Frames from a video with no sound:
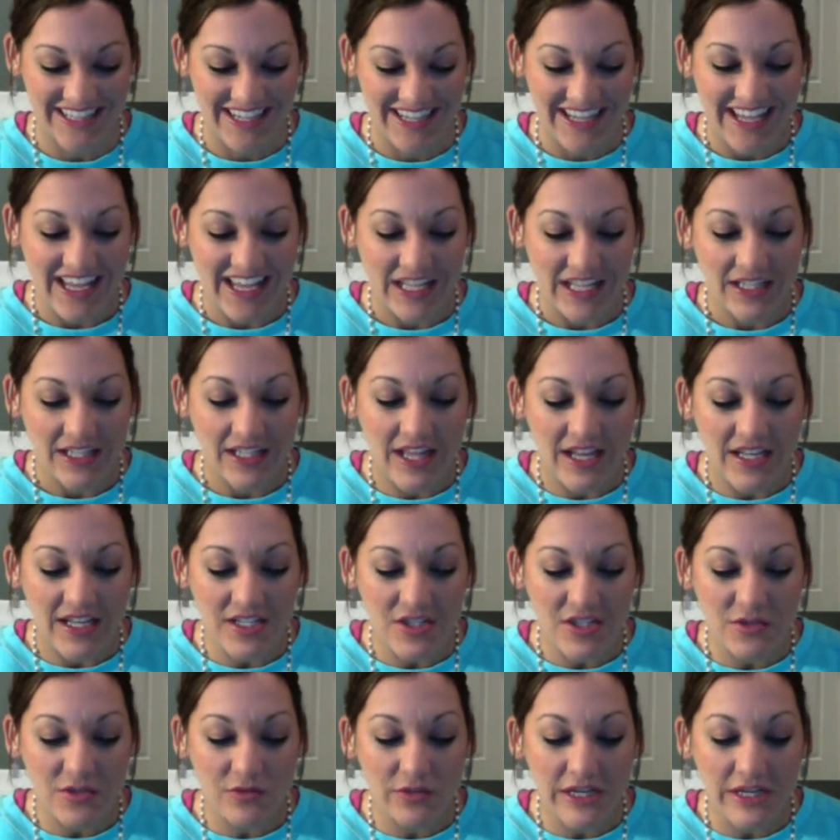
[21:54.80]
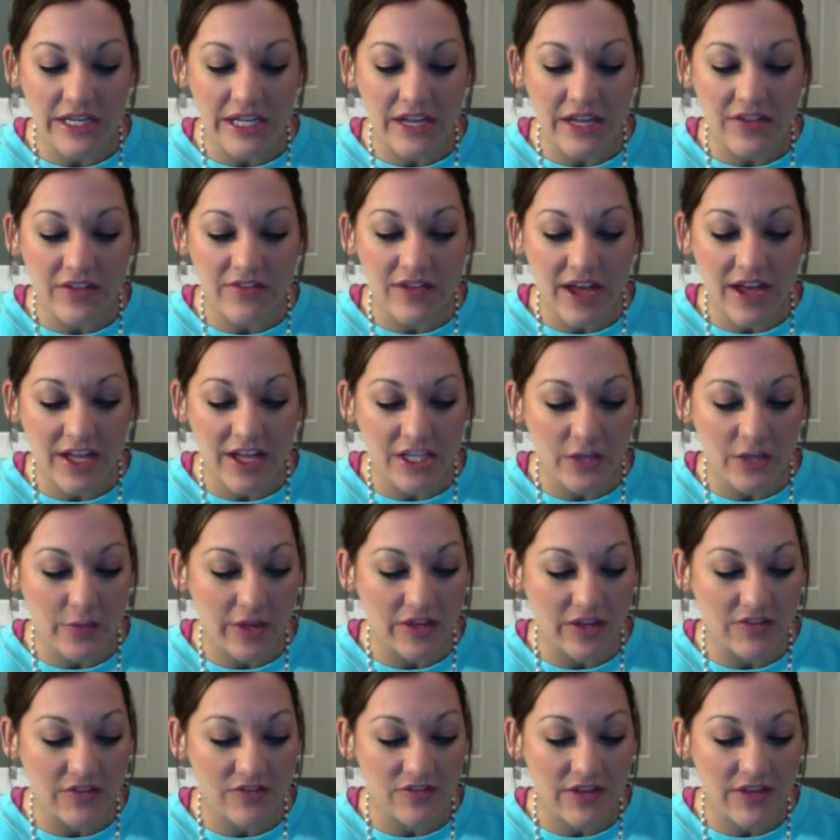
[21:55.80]
Let us
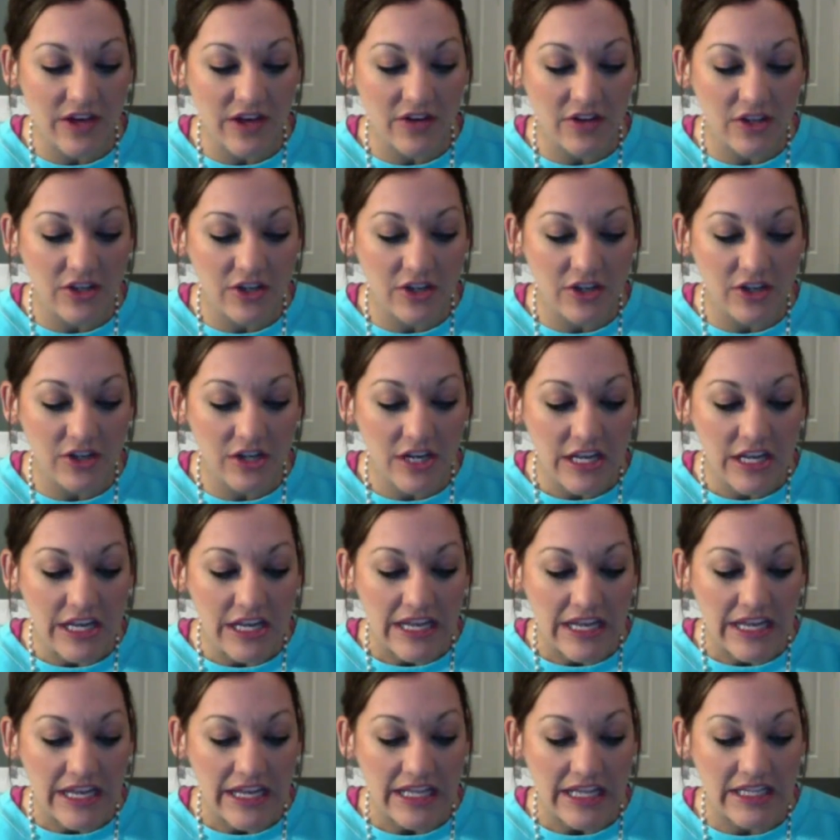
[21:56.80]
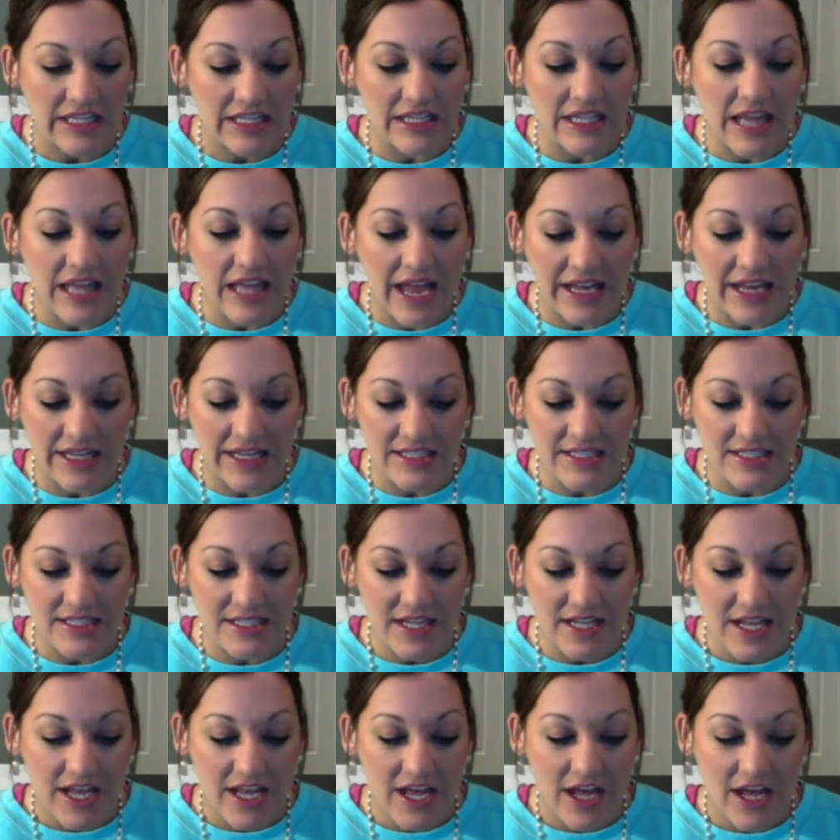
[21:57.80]
reevaluate failure in light
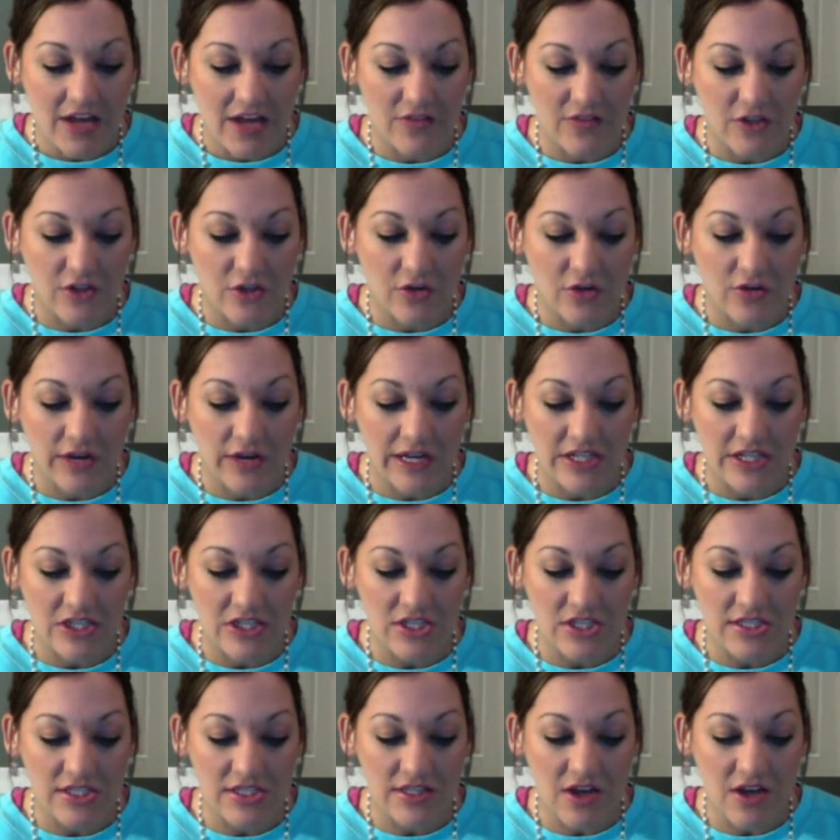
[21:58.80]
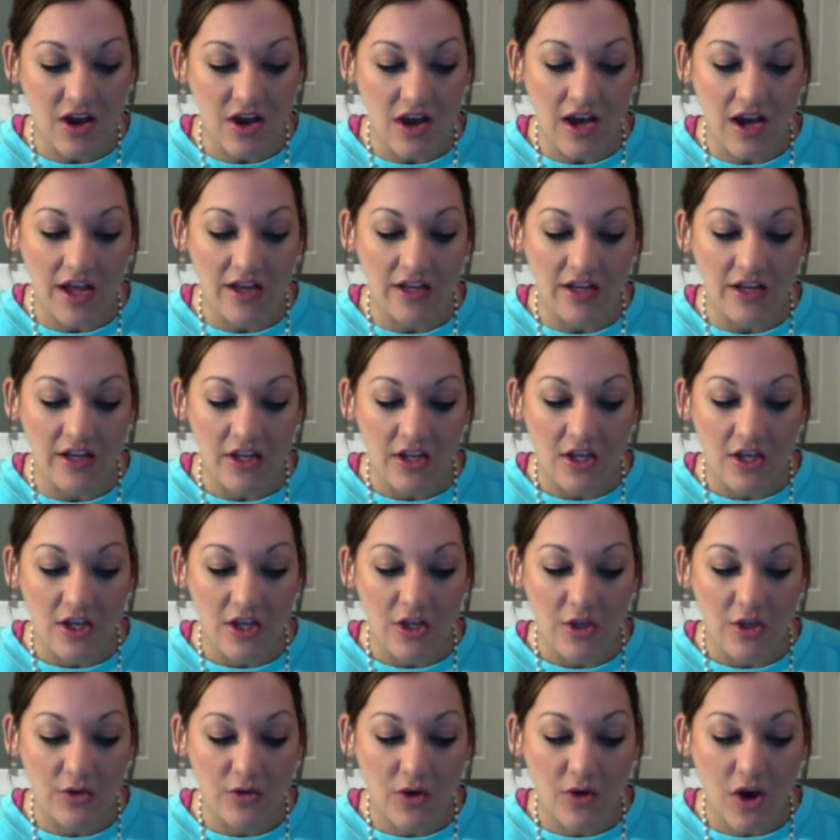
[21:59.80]
of the gracious God
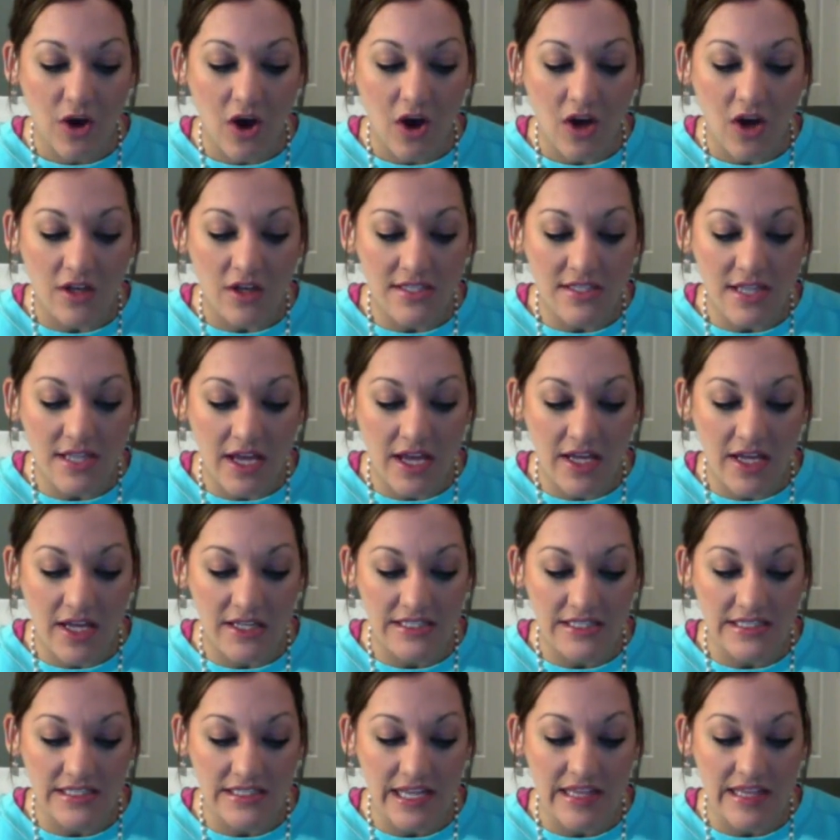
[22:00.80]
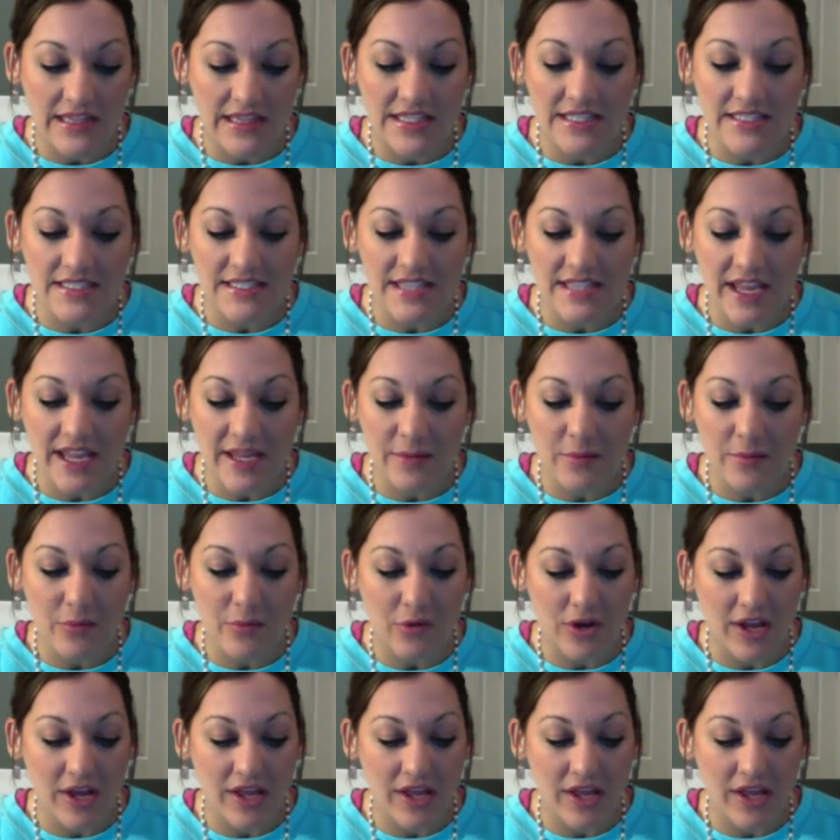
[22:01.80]
who calls us in the same breath